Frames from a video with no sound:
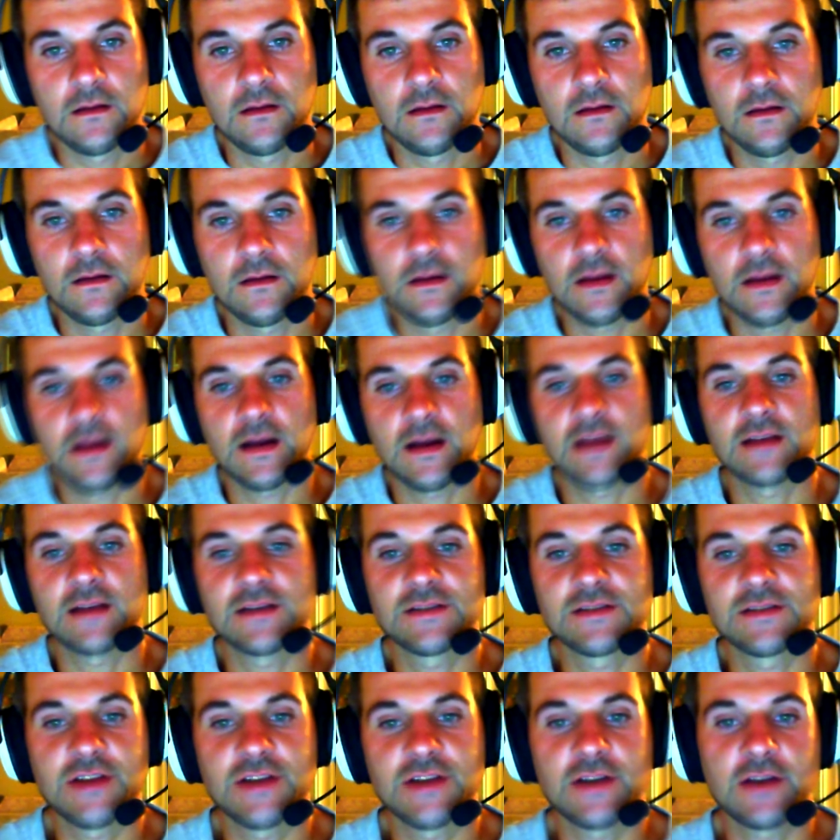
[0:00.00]
Hey guys,
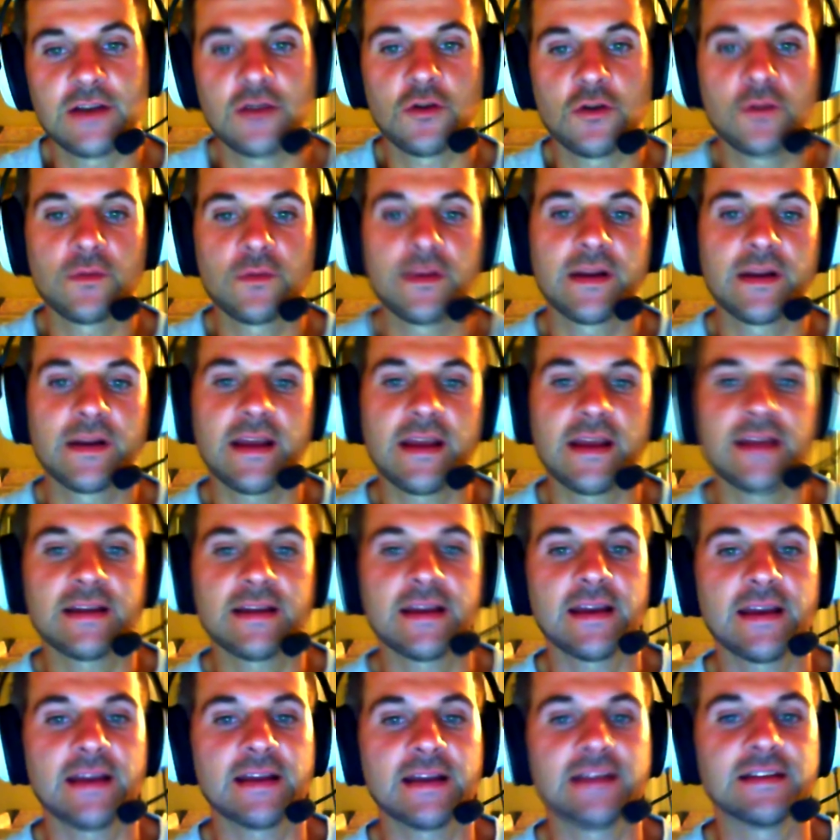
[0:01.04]
it's Jay Coleman,
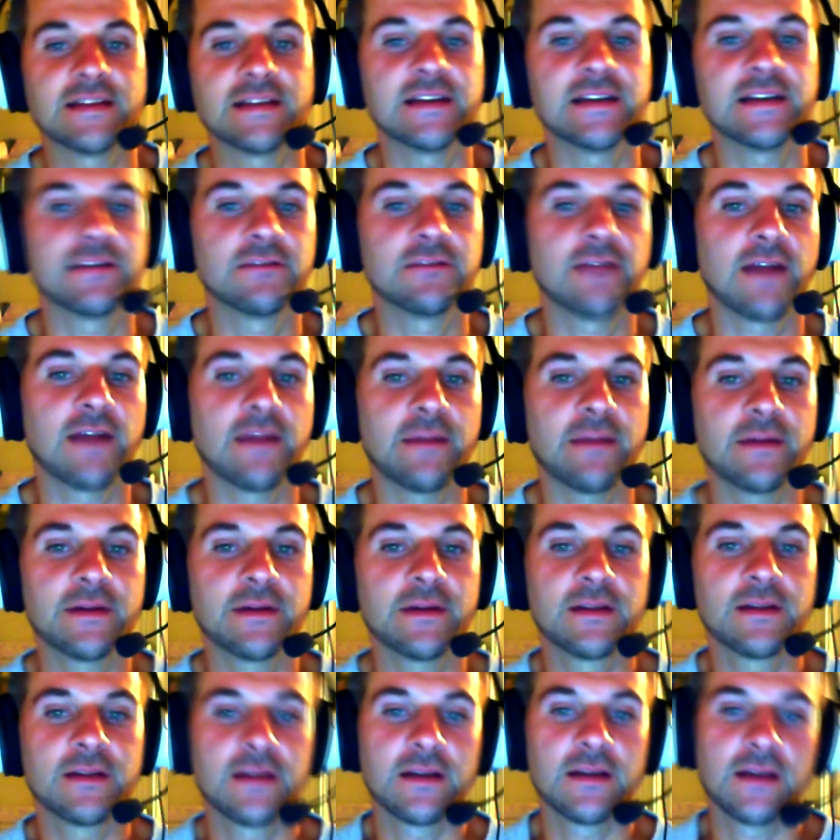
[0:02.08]
aka D Rabbit,
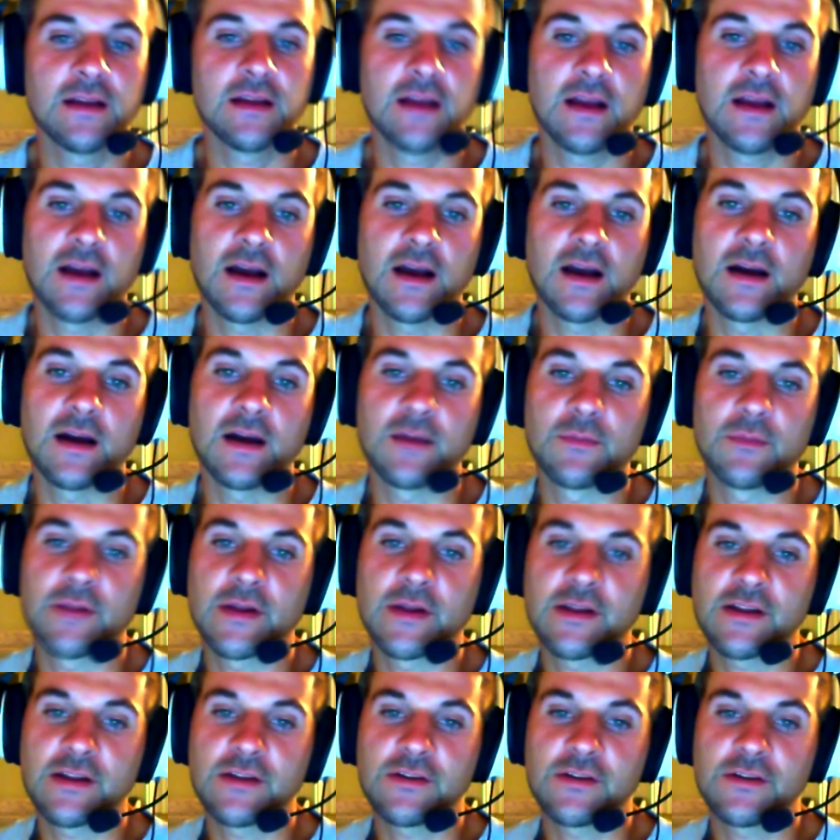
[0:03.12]
uh,
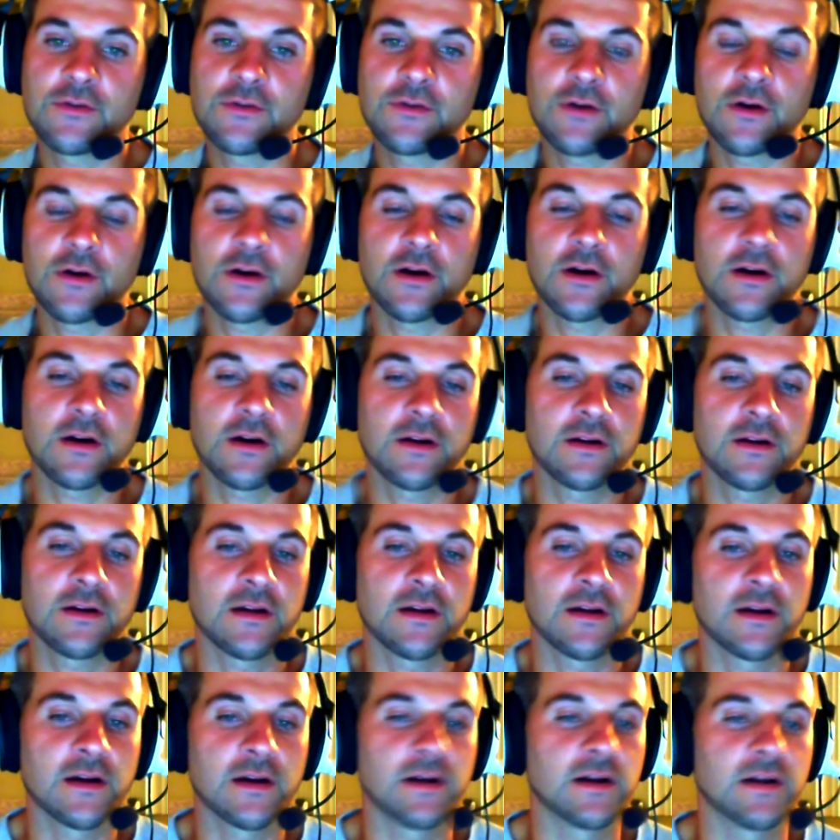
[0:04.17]
bringing you our
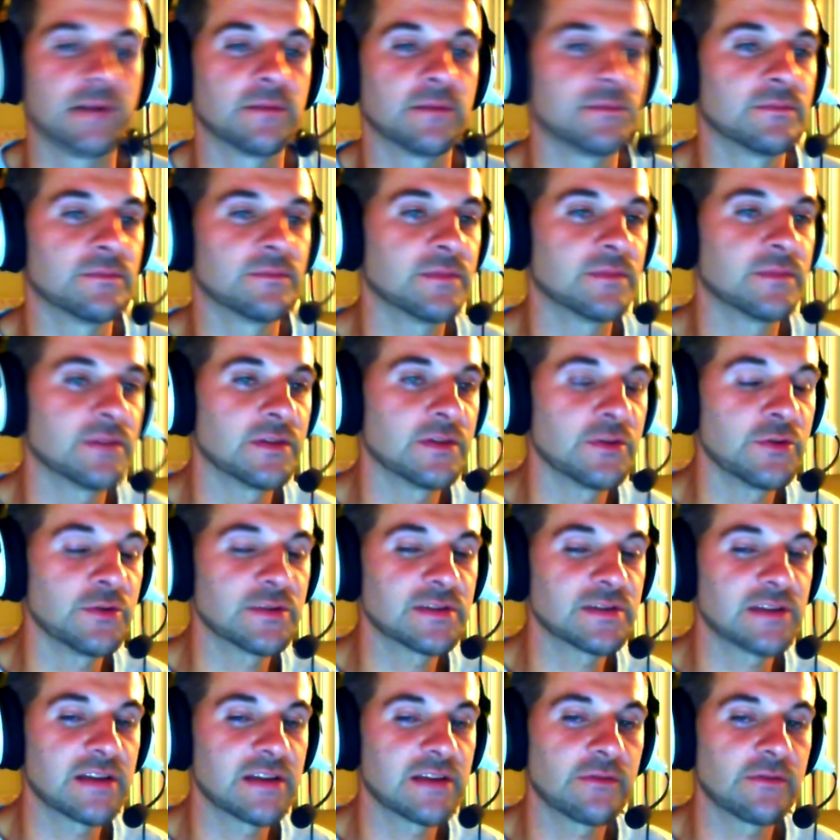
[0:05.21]
um, newest
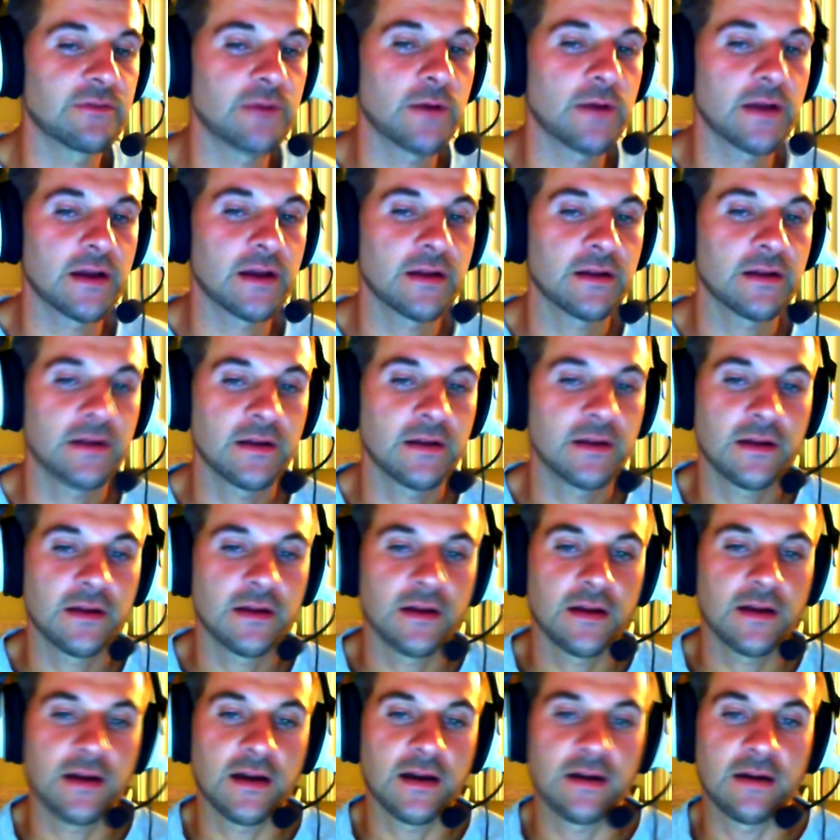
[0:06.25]
giveaway.
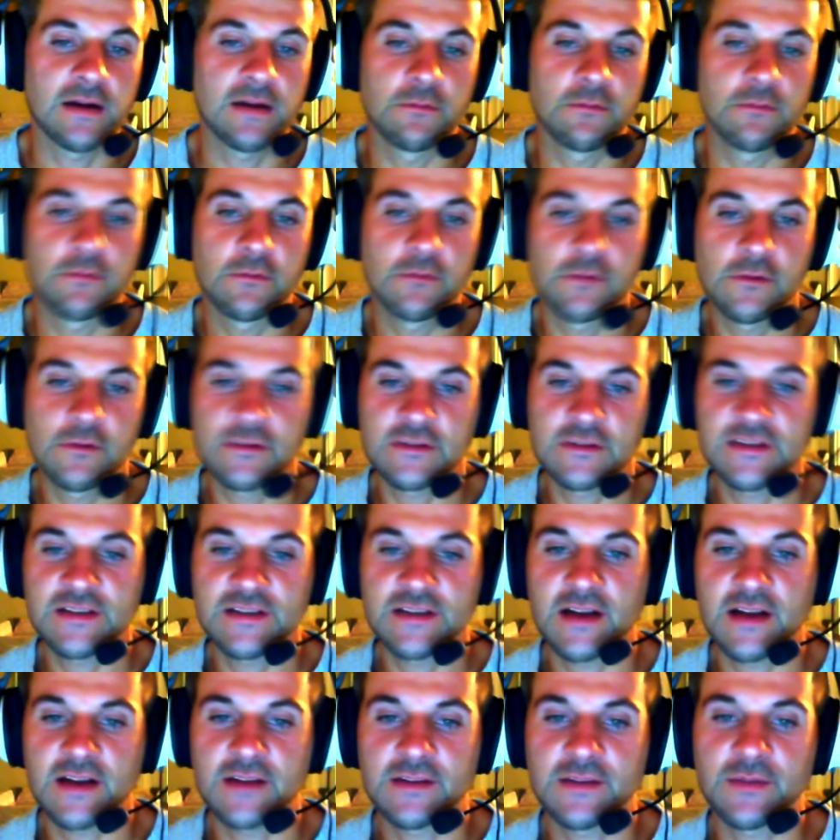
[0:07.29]
Um, we're real
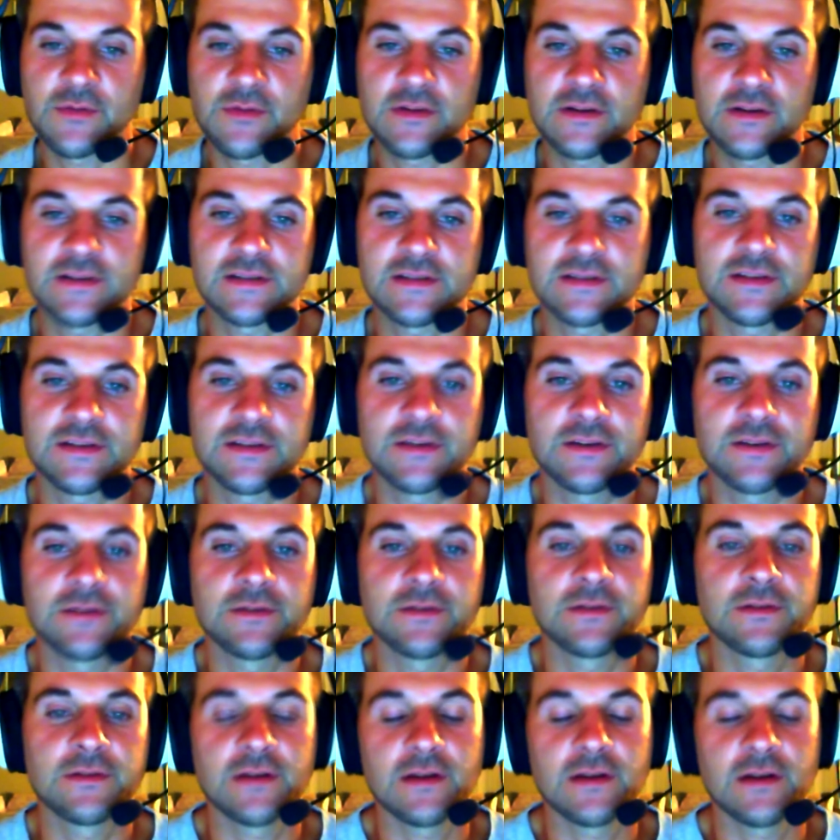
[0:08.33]
excited to bring this to you,
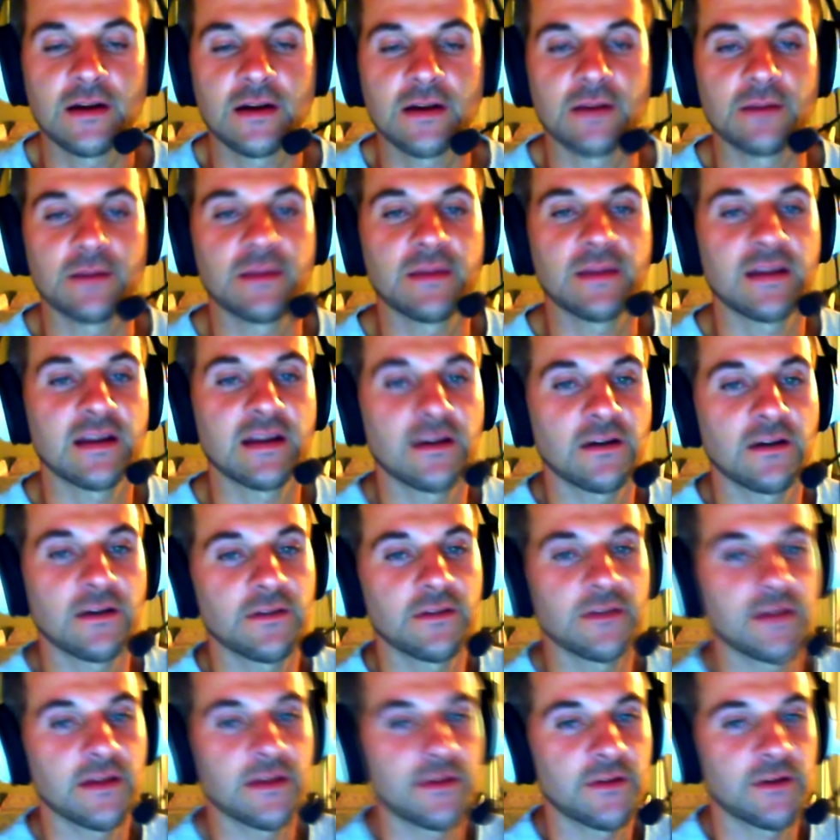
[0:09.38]
uh, me and all
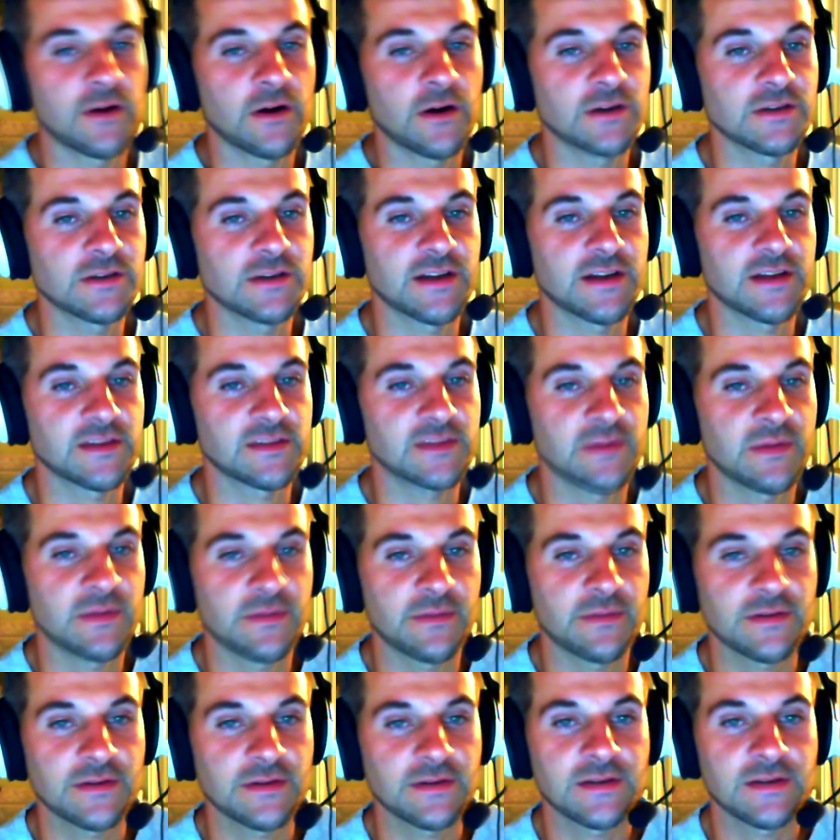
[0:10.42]
the other RGX
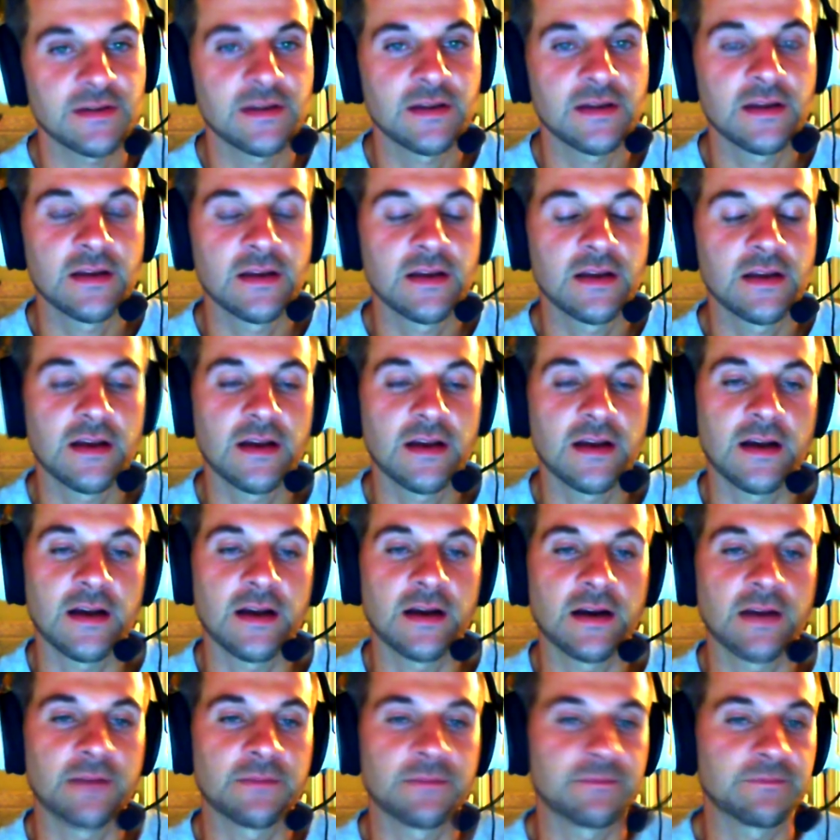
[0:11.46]
members.
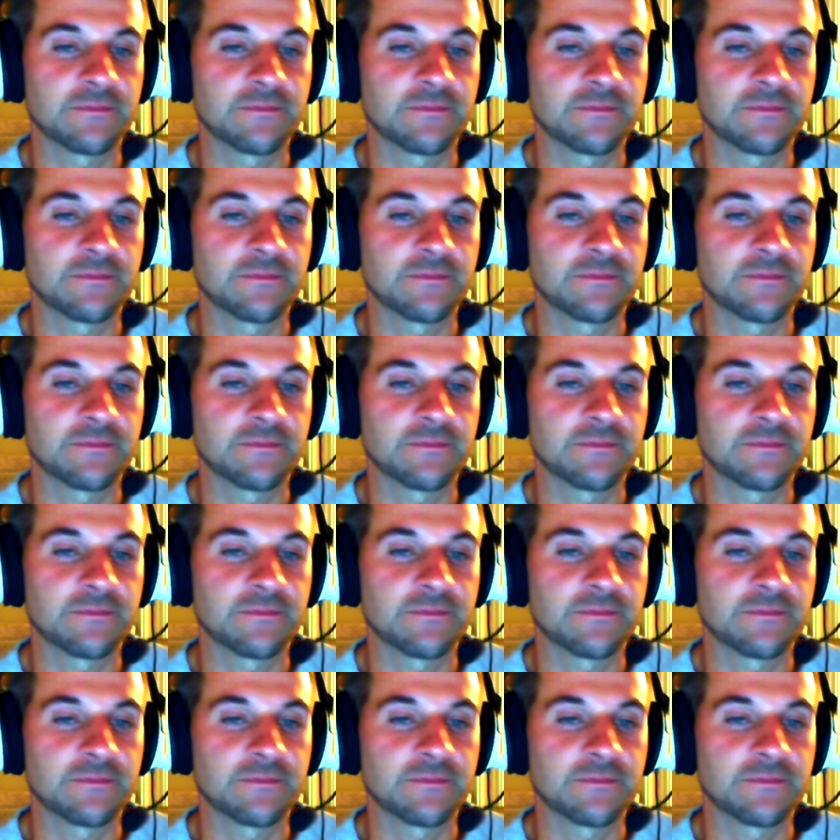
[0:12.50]
Um,